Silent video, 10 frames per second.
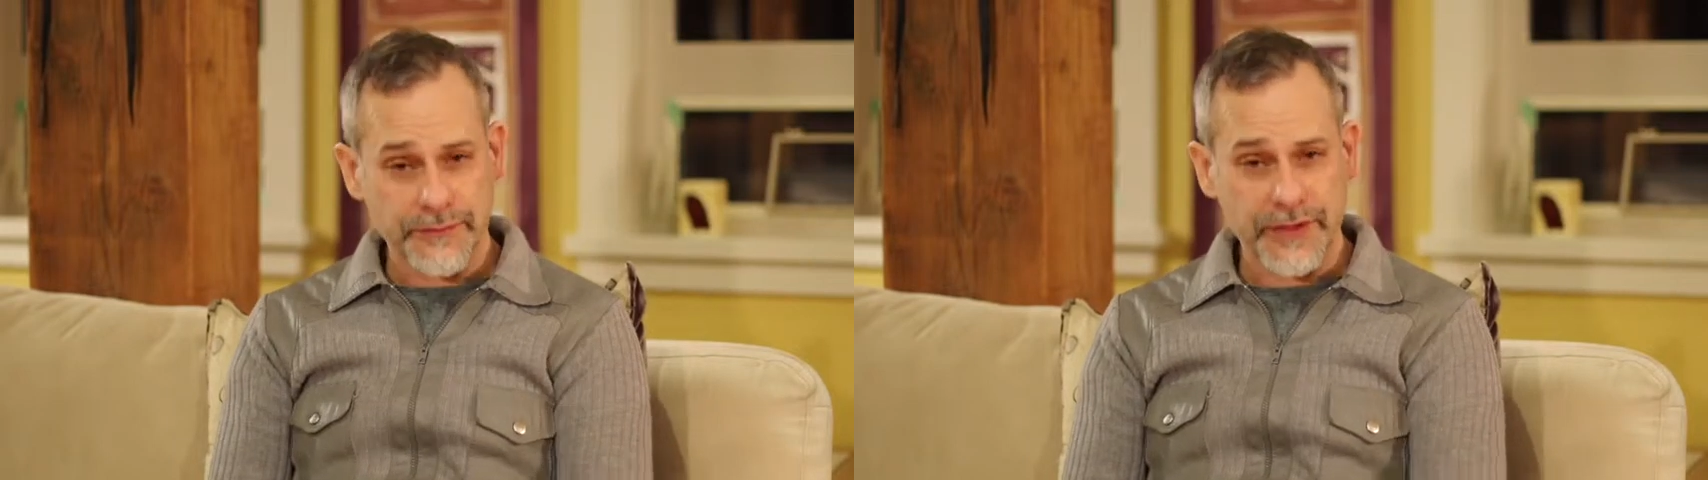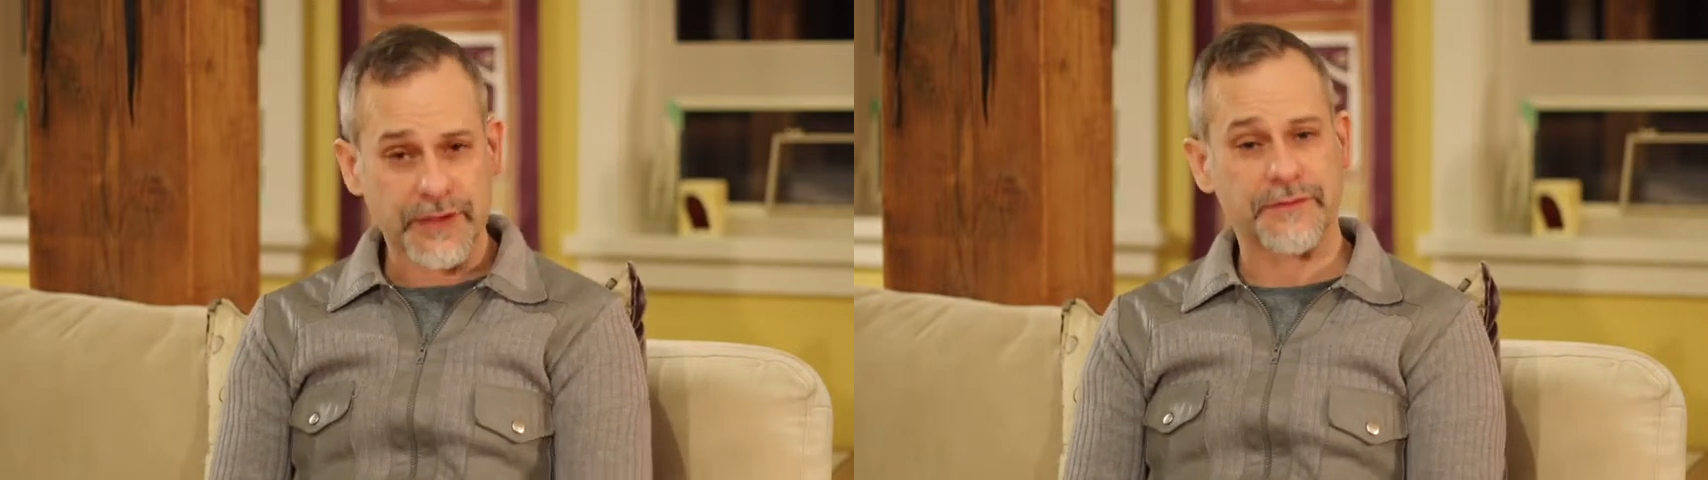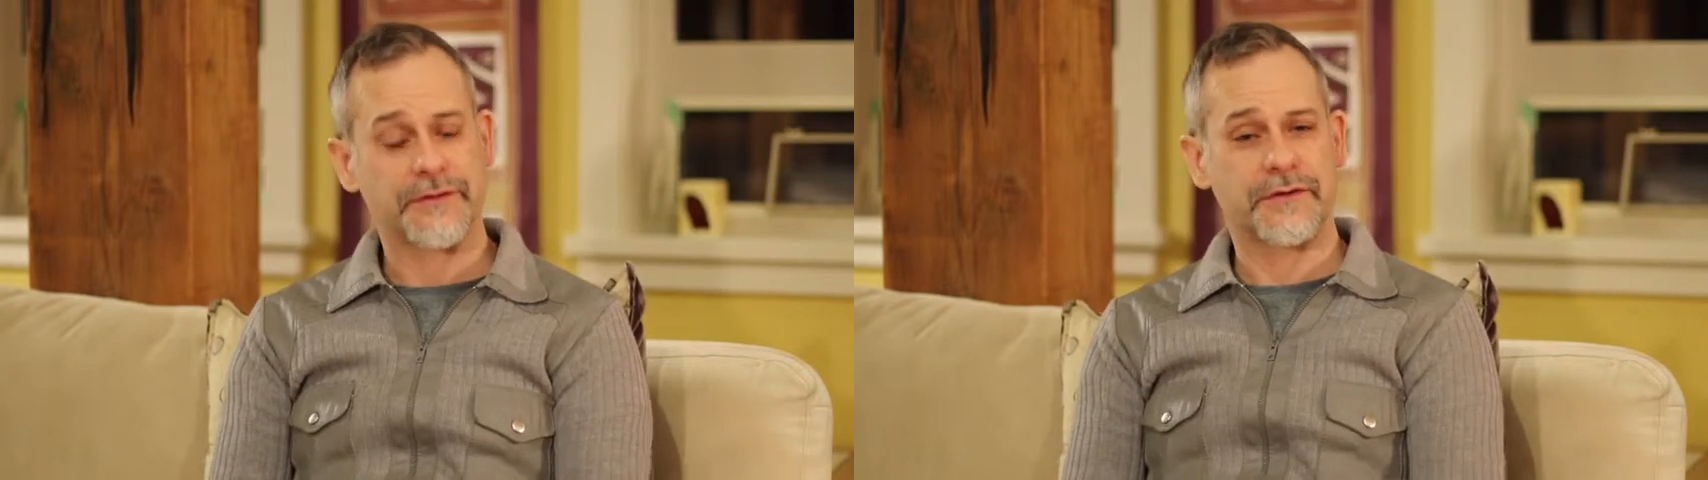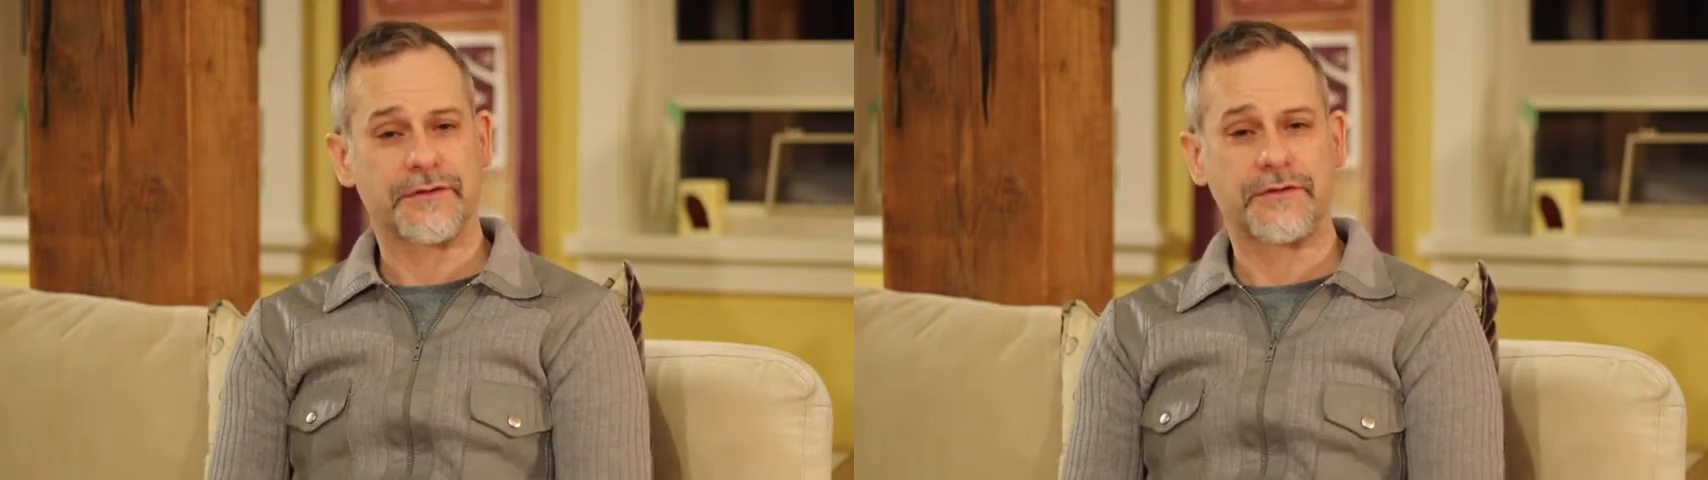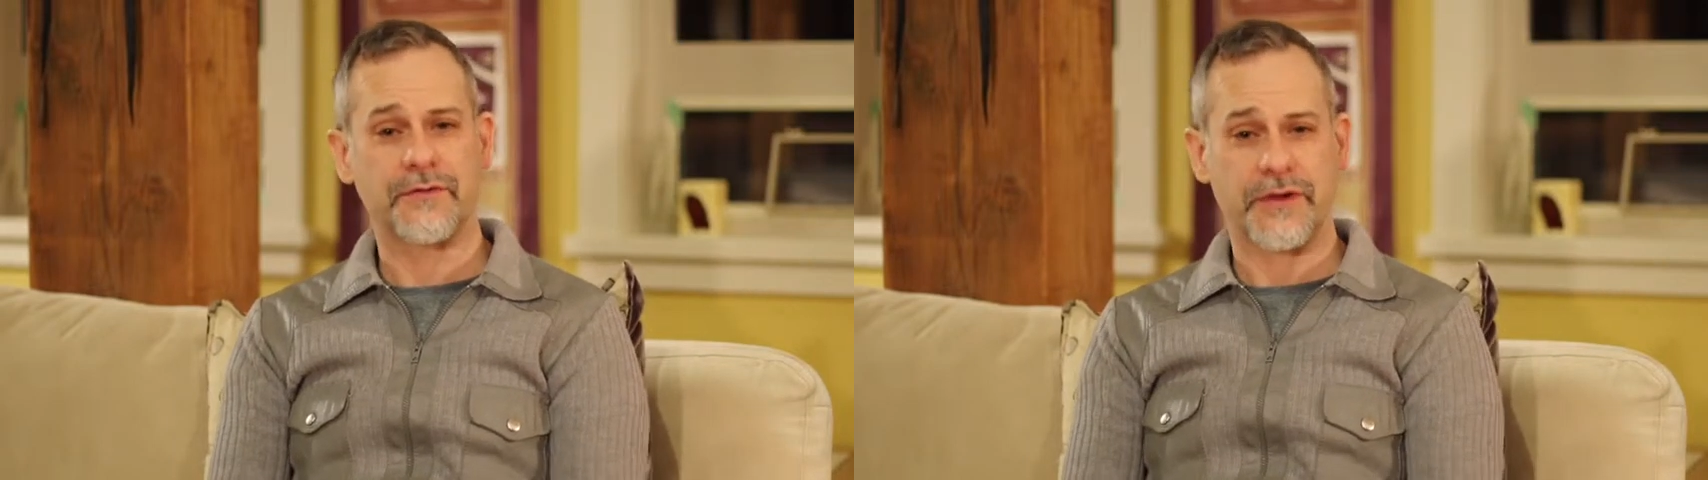because it
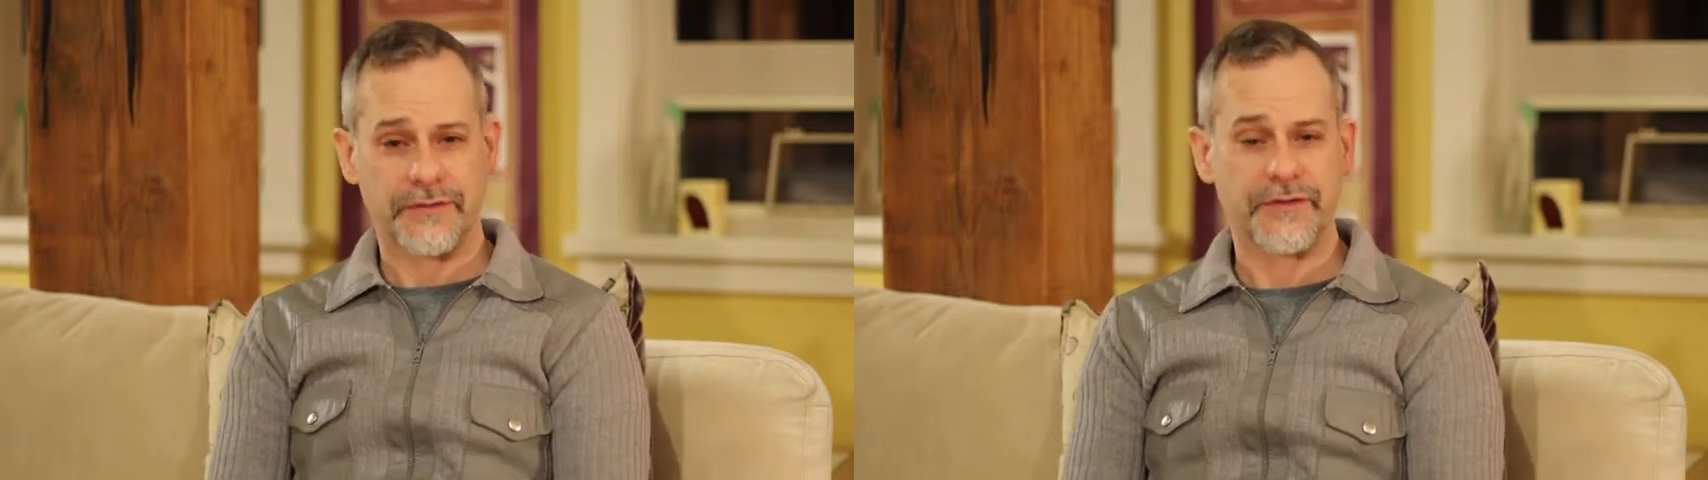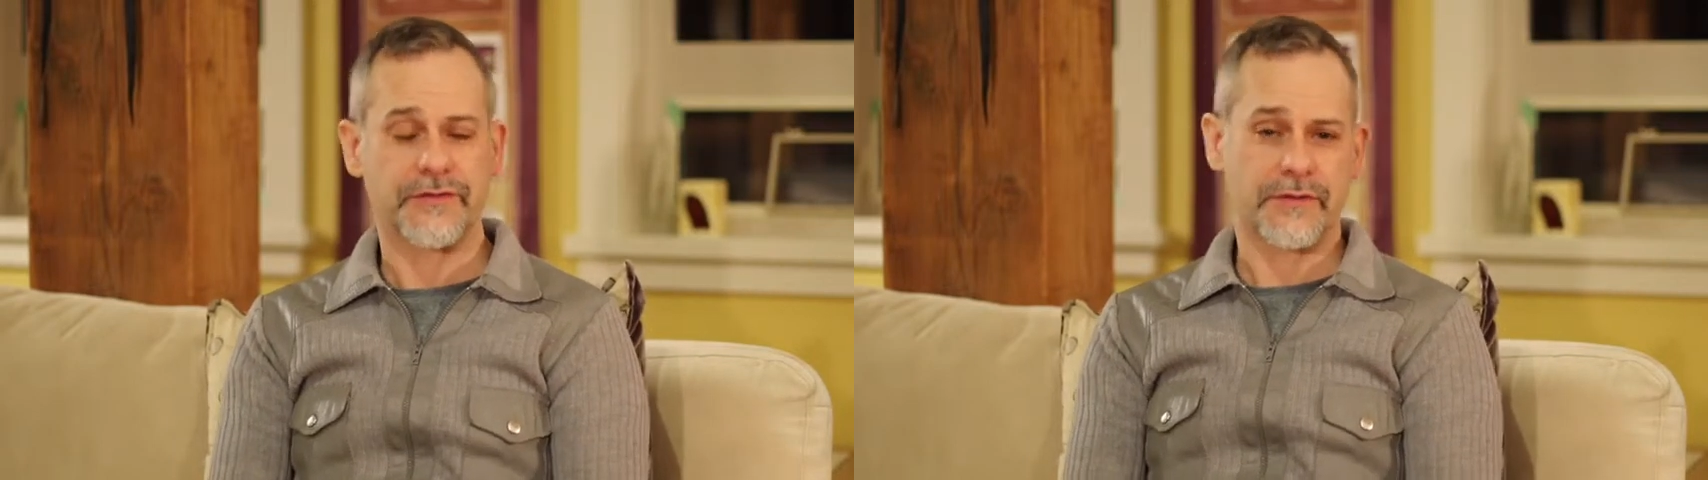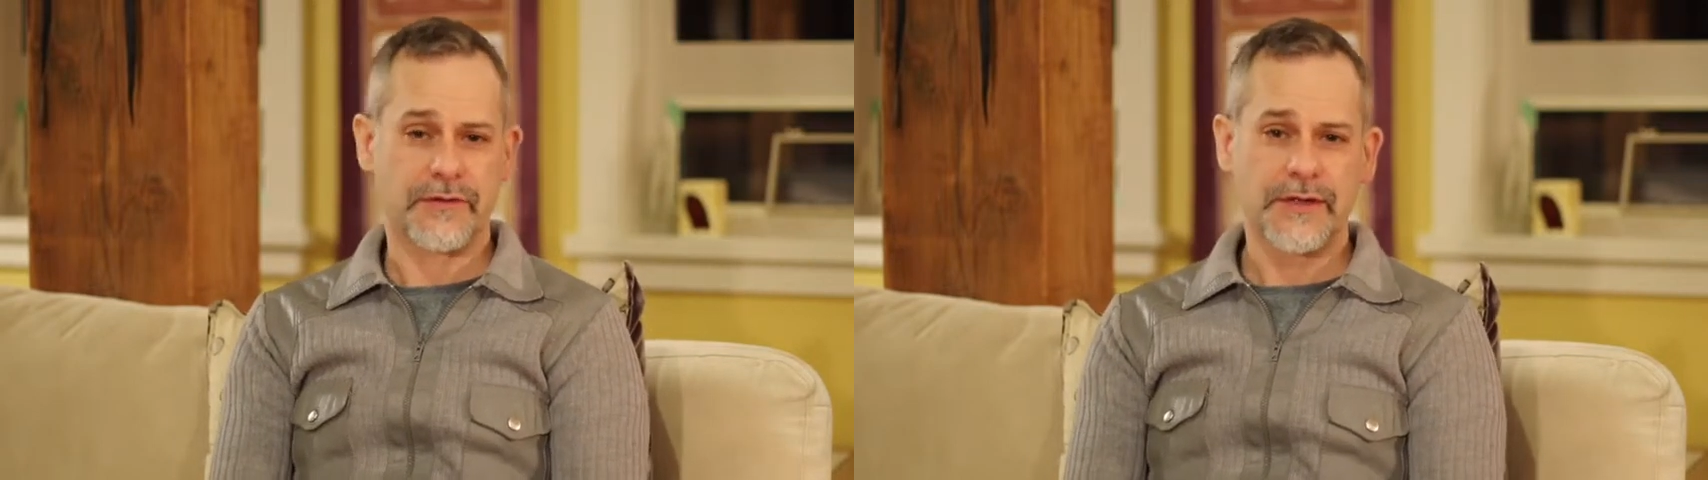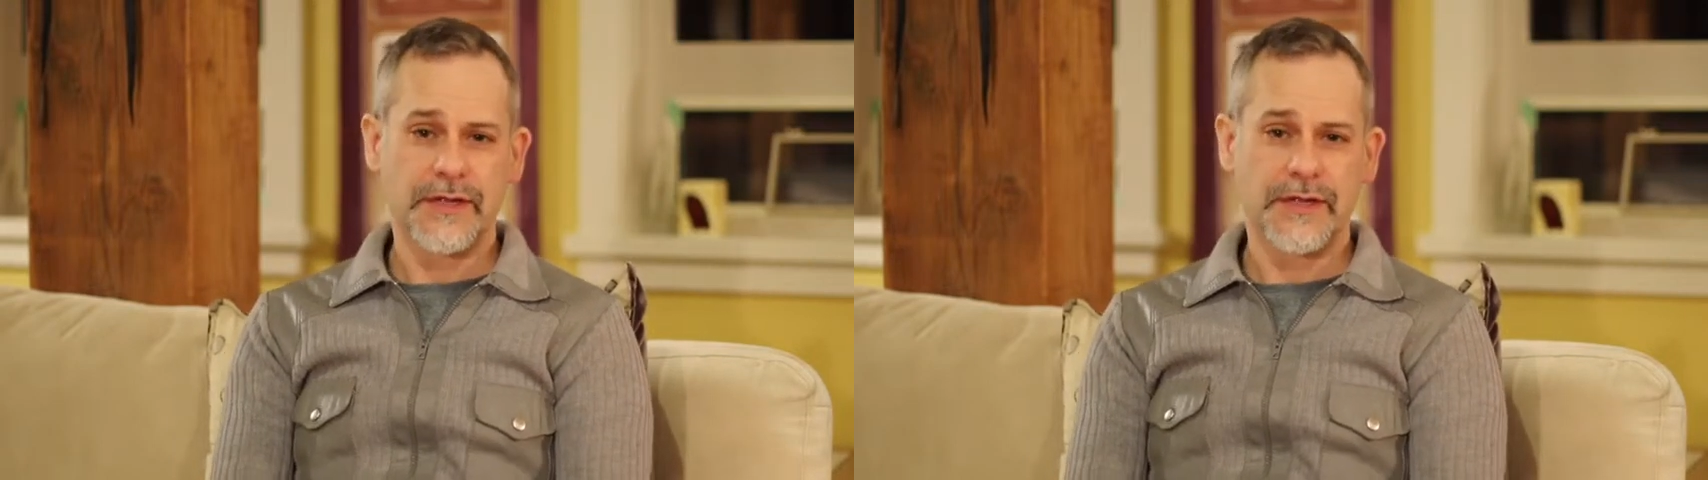is so inefficient.